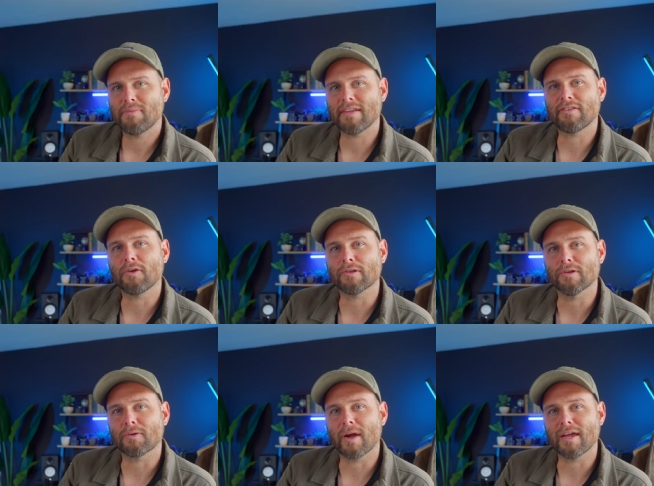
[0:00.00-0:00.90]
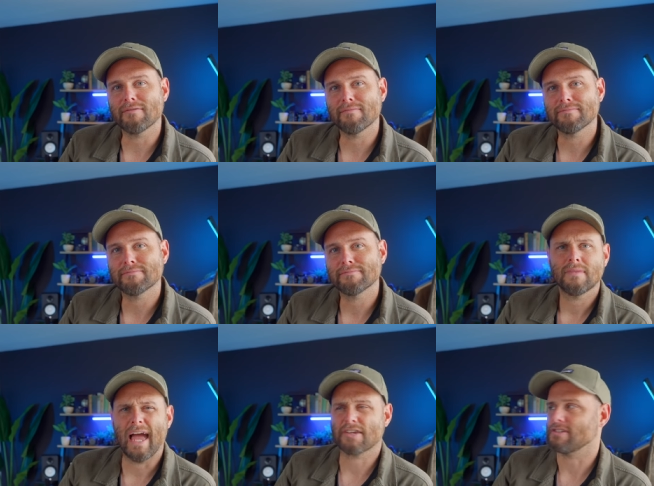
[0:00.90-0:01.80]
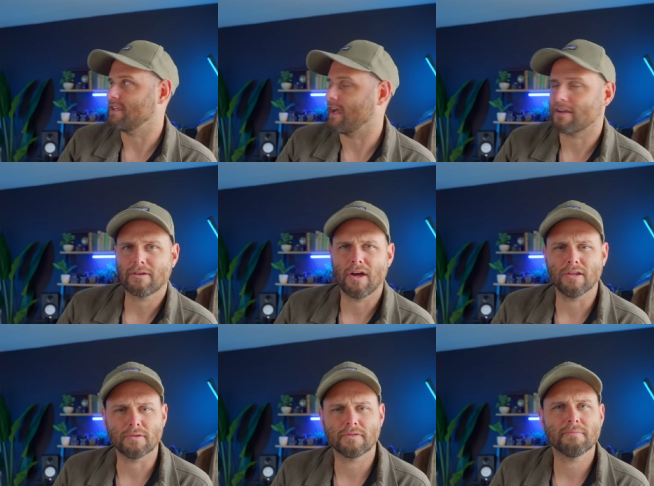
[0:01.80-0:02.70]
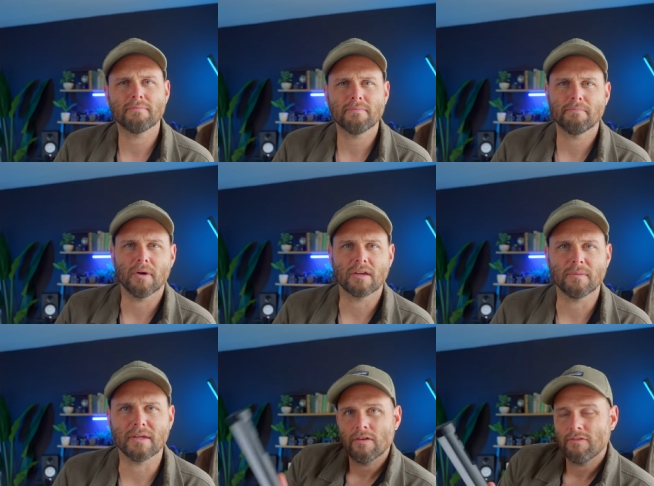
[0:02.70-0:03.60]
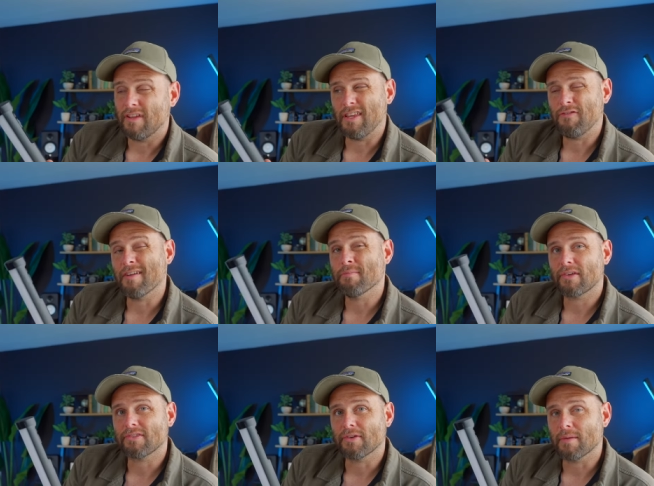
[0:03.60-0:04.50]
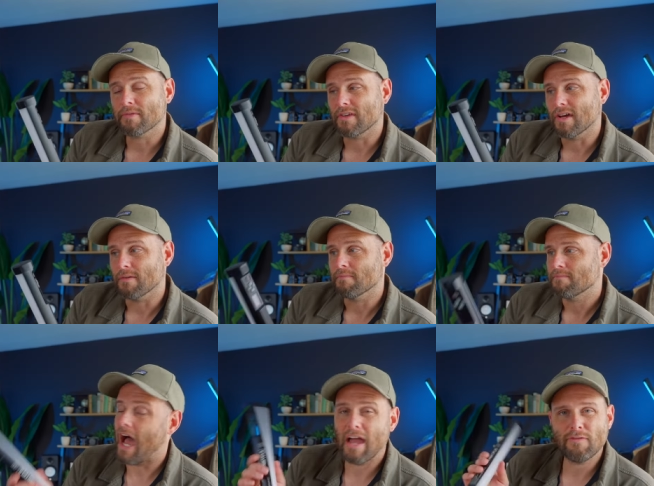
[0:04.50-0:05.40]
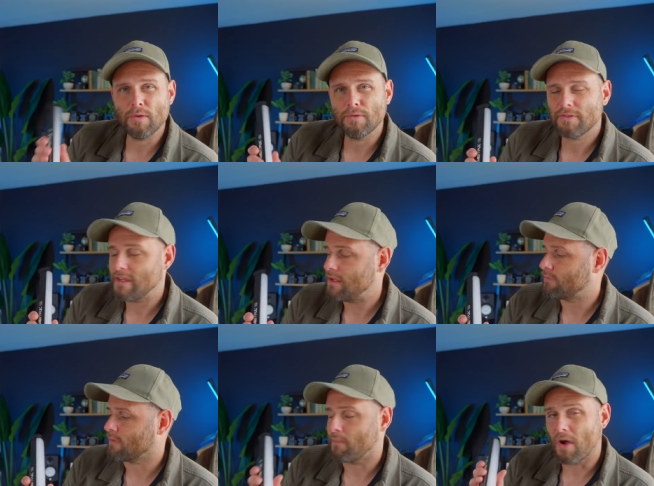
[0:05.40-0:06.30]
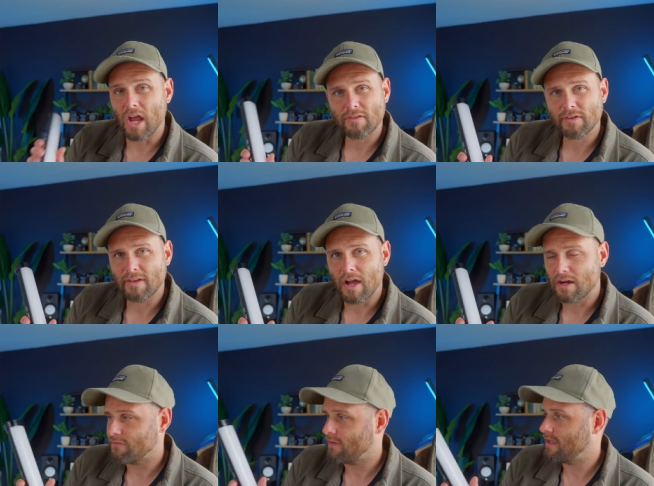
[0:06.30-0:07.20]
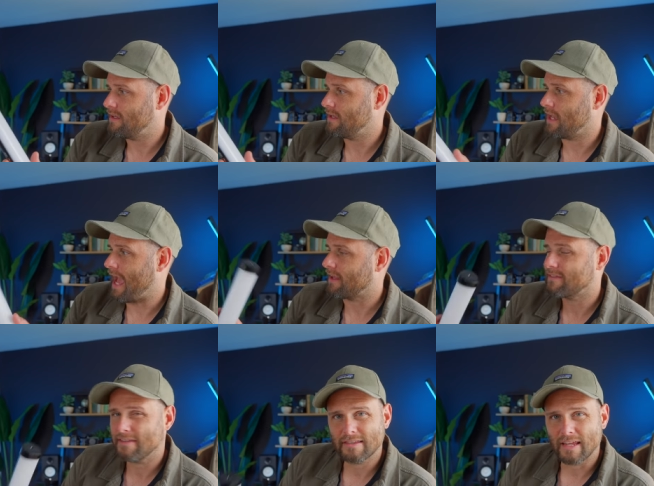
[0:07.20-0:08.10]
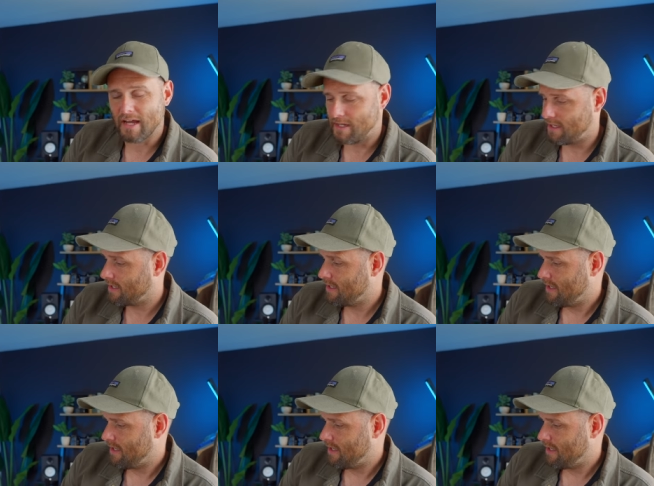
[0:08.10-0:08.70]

That's a good look, right? Actually, that color's bugging me. fifty-five bucks on Amazon. I've used these for product photography and accent lighting.